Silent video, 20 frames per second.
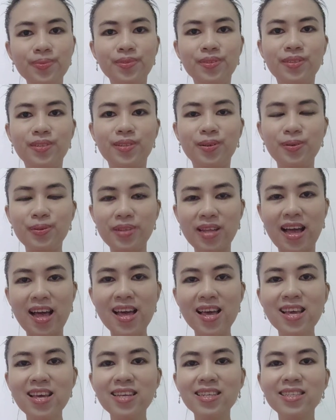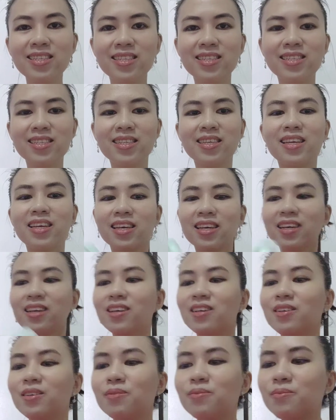So nice.
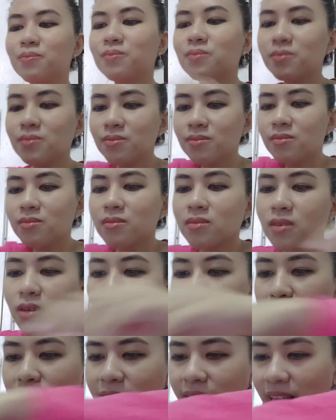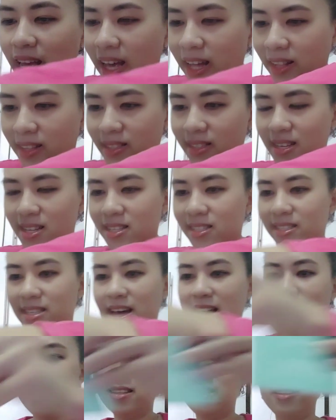What else
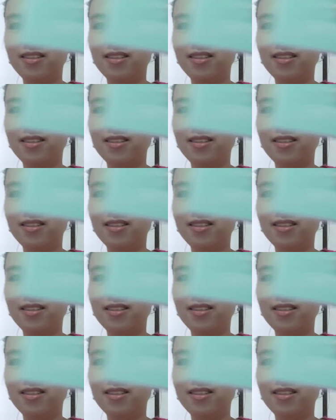inside?